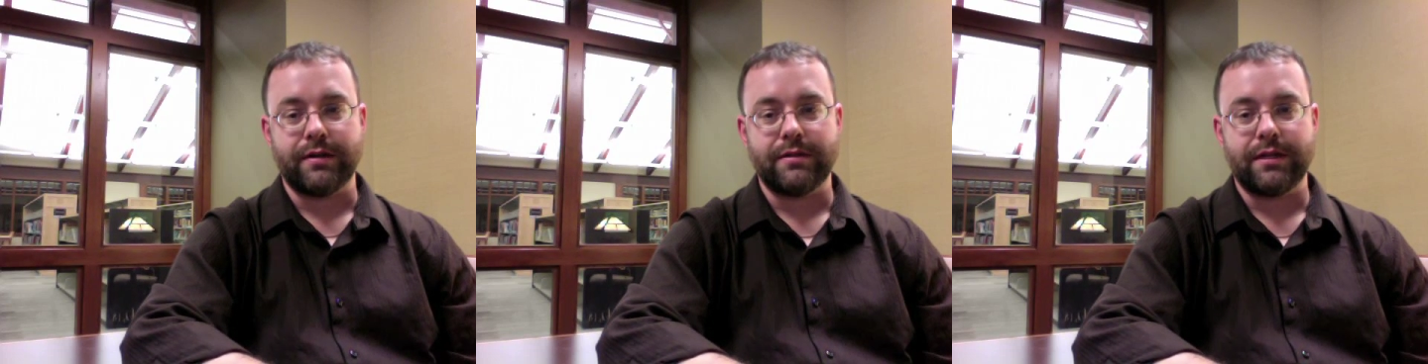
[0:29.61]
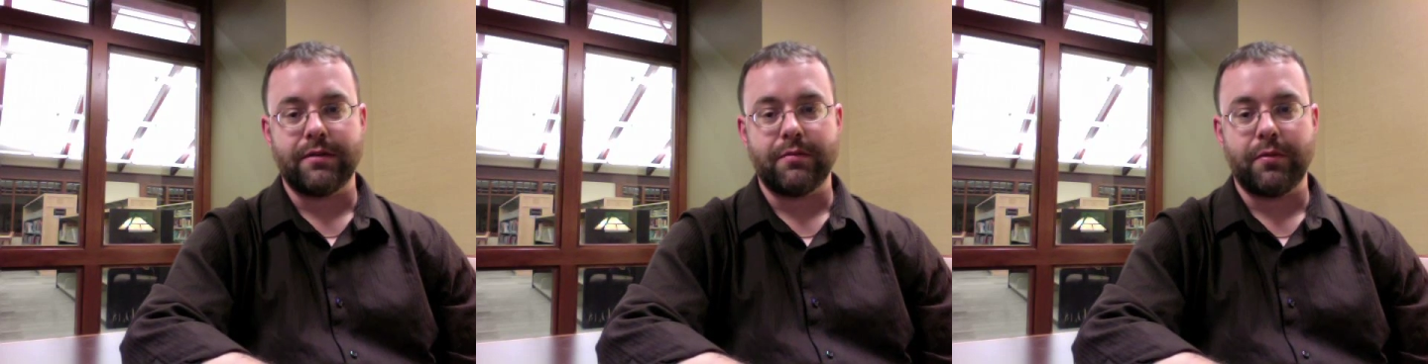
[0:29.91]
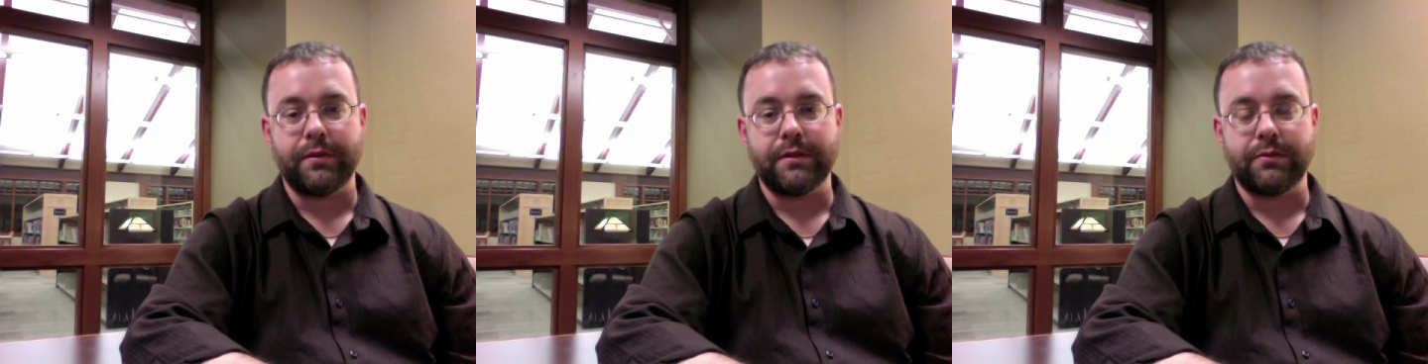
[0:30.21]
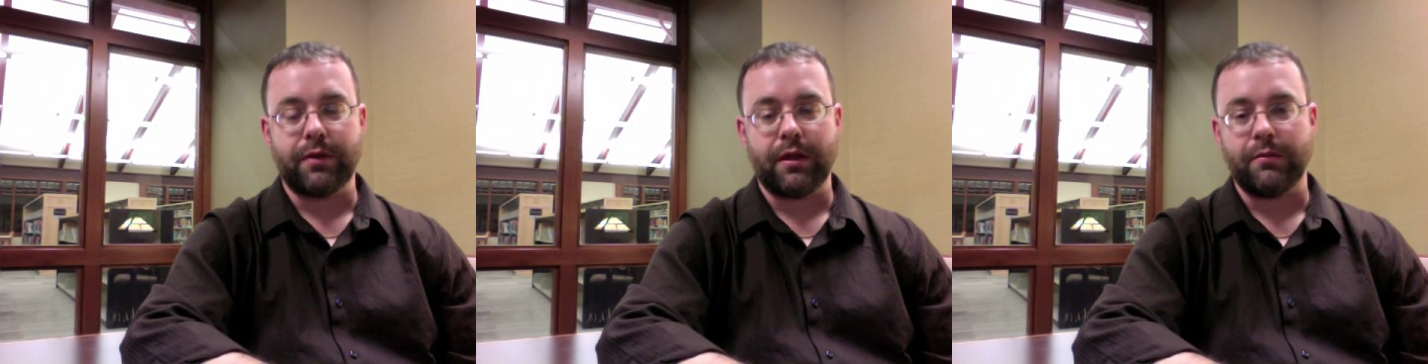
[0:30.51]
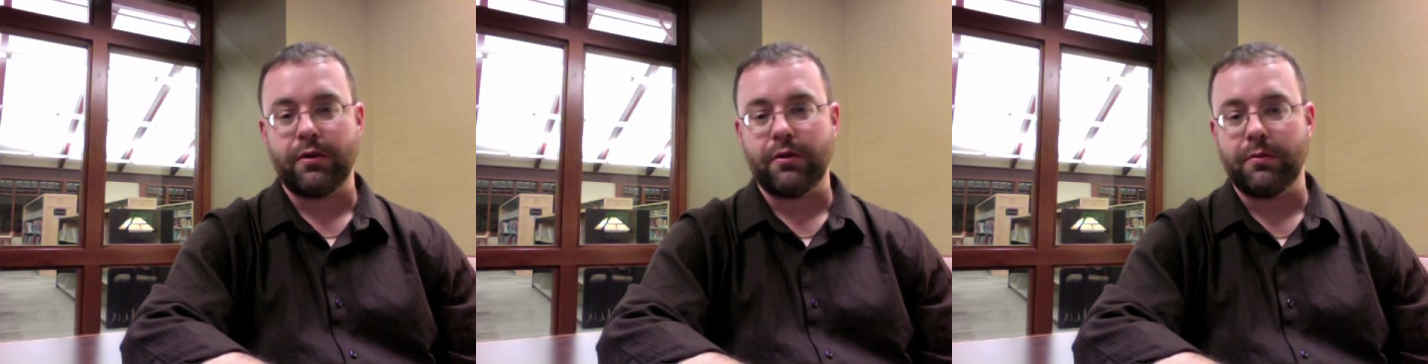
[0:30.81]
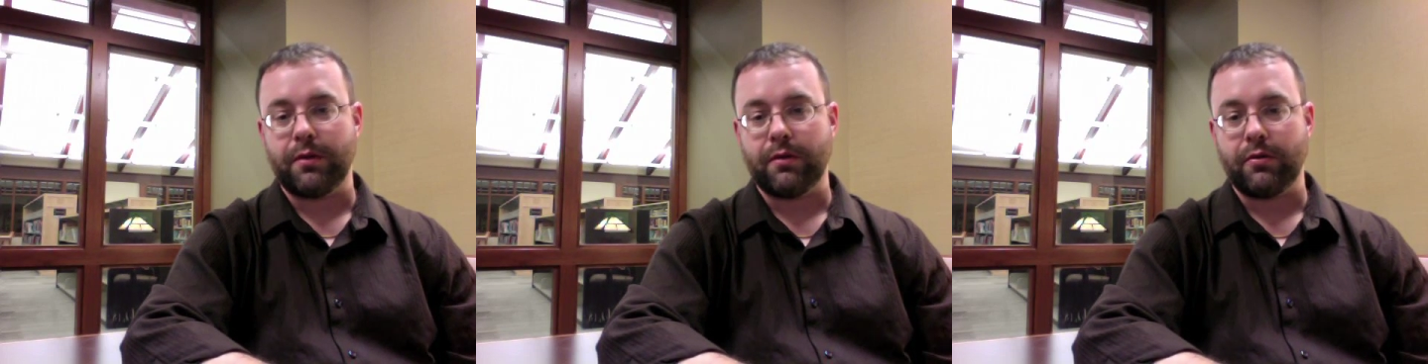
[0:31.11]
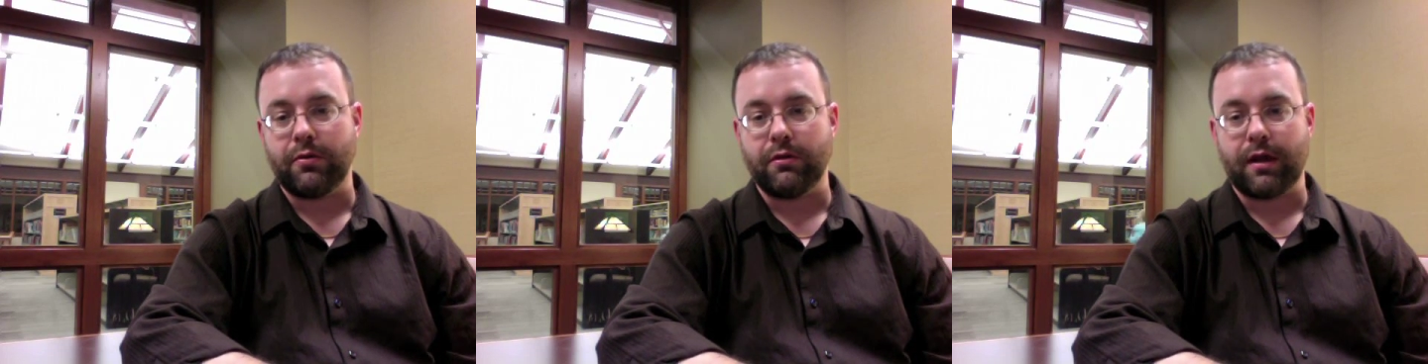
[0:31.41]
take a moment while I'm here at my
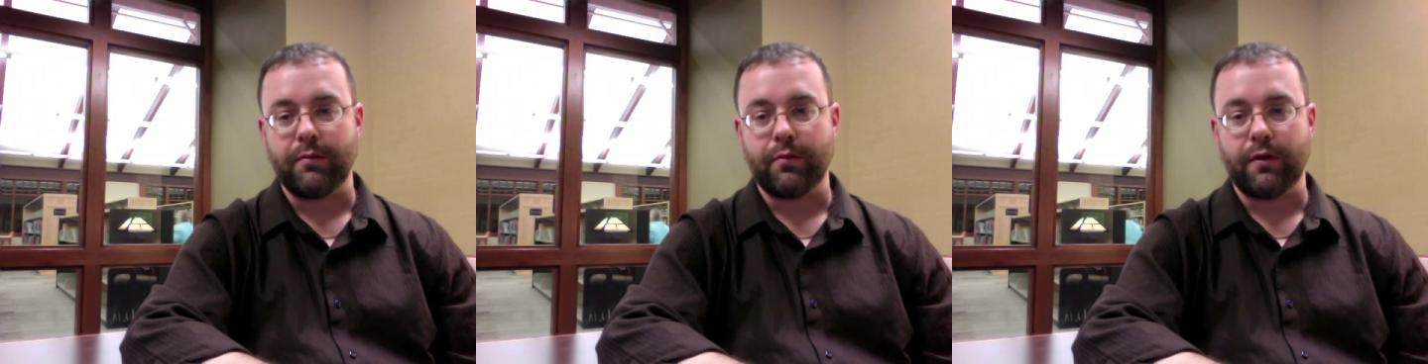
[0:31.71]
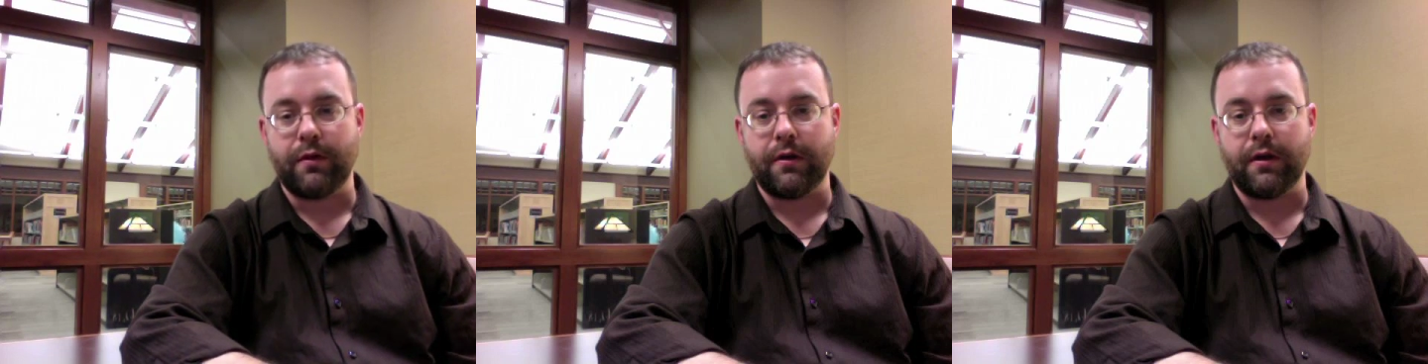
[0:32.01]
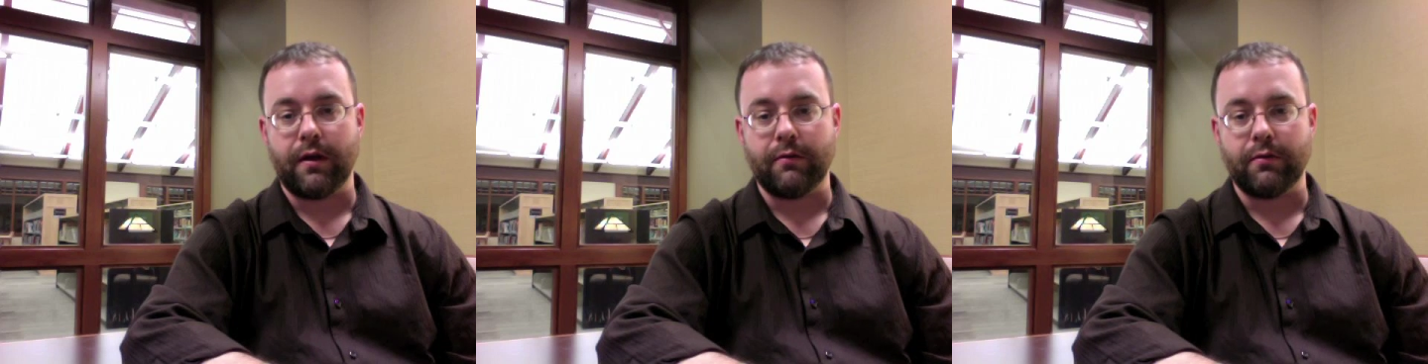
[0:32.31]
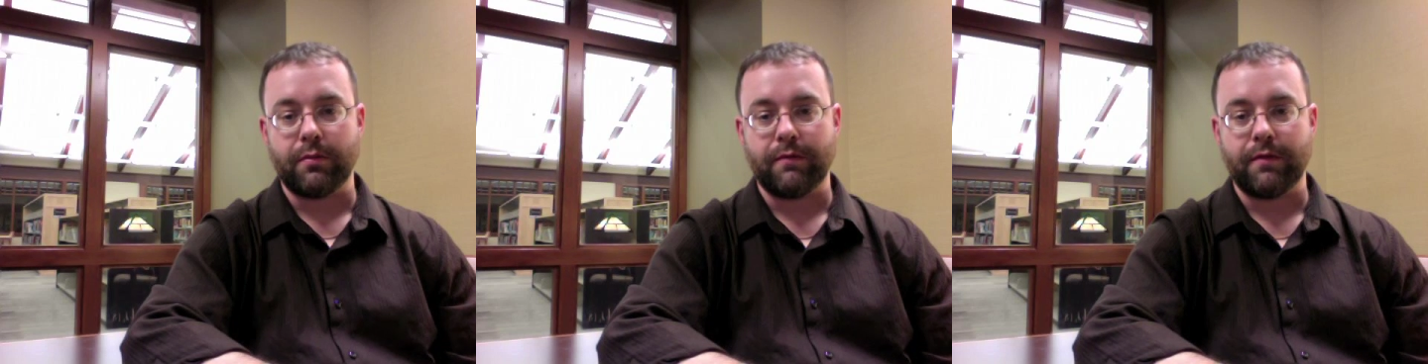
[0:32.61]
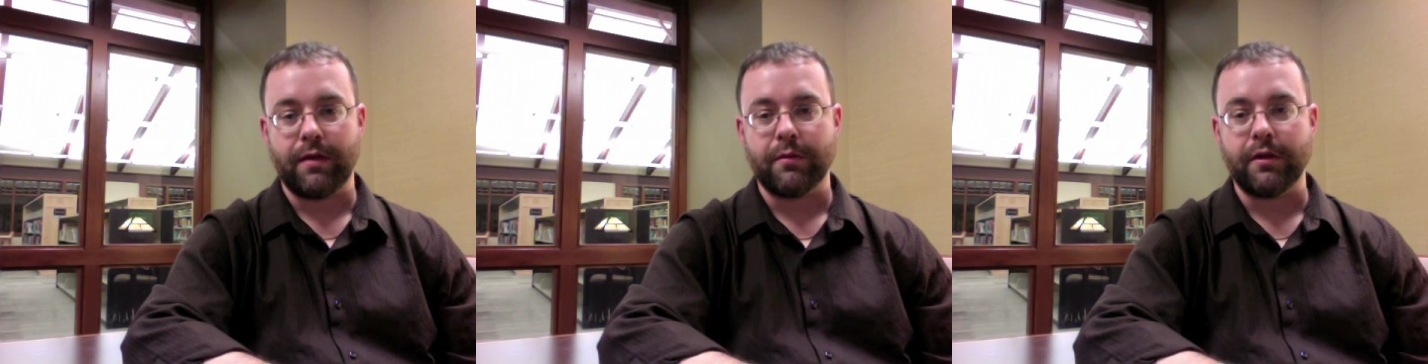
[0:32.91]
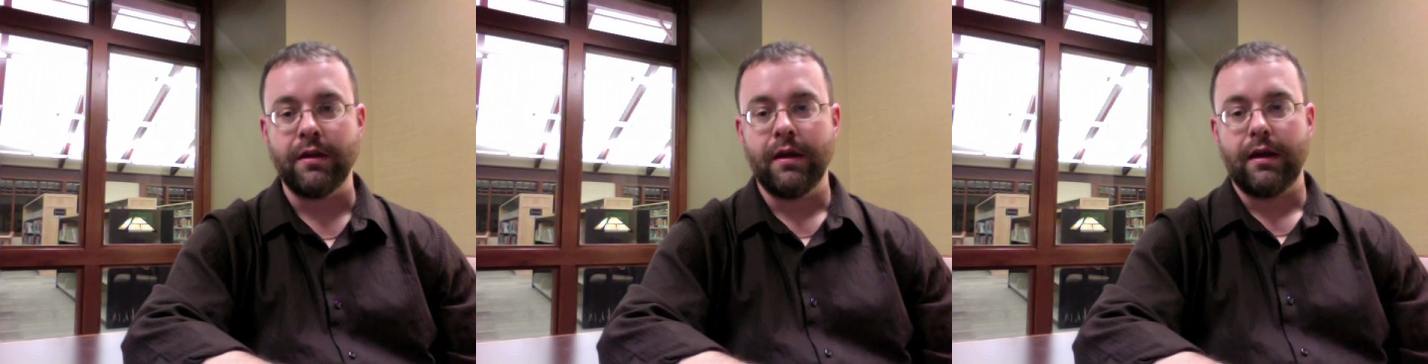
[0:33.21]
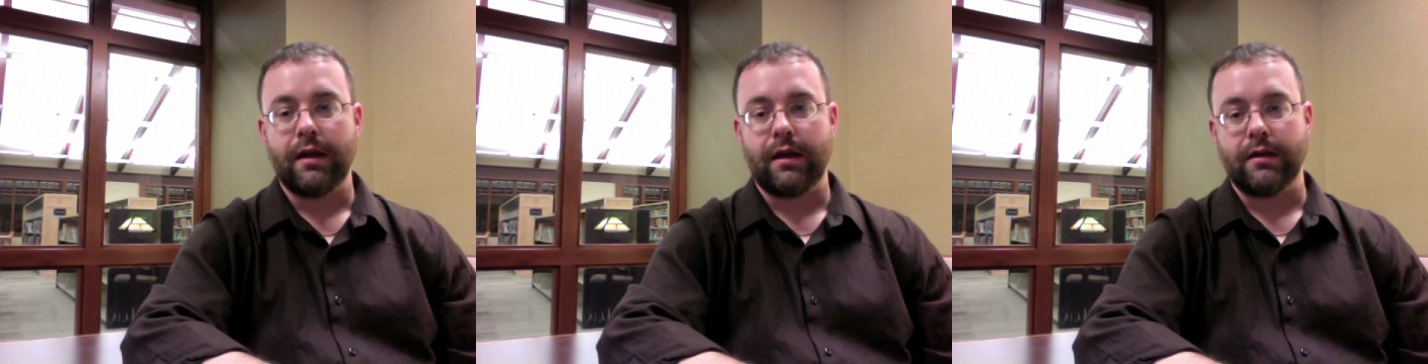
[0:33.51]
local library with my family
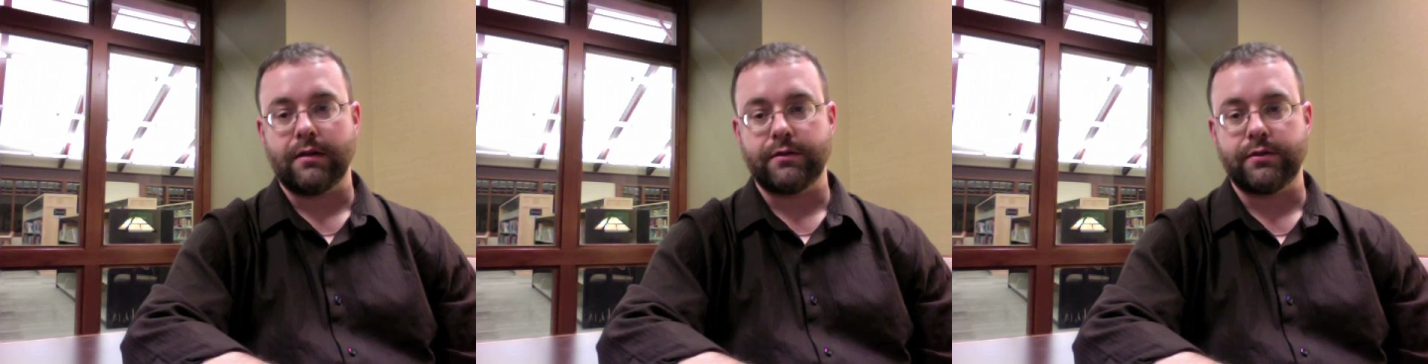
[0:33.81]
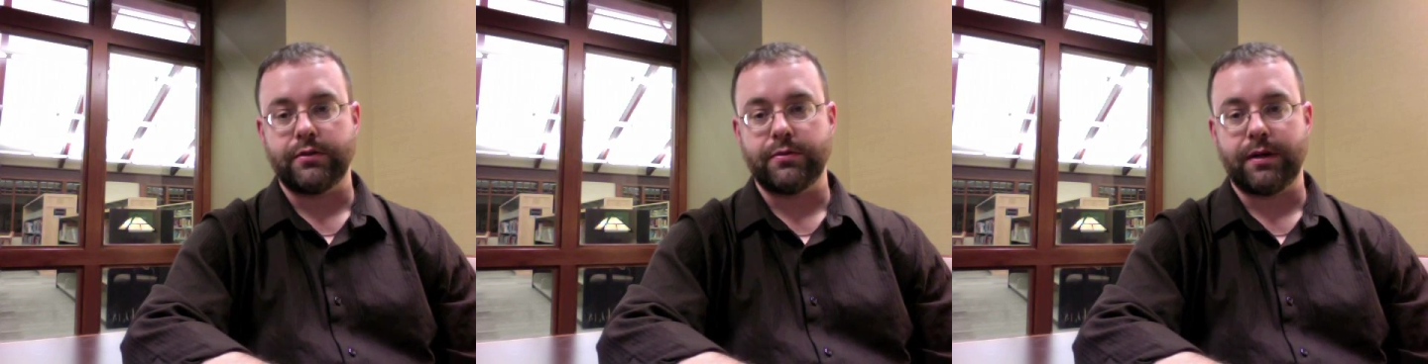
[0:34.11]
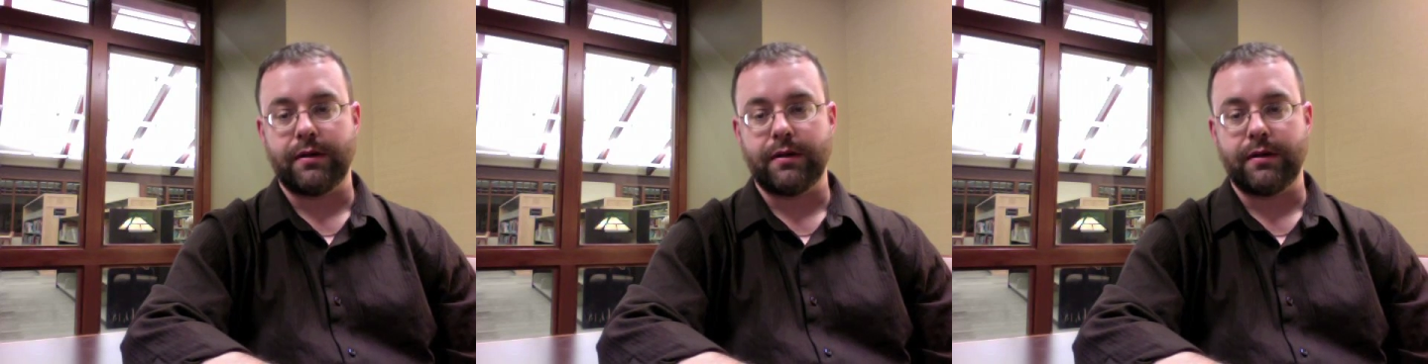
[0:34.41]
and to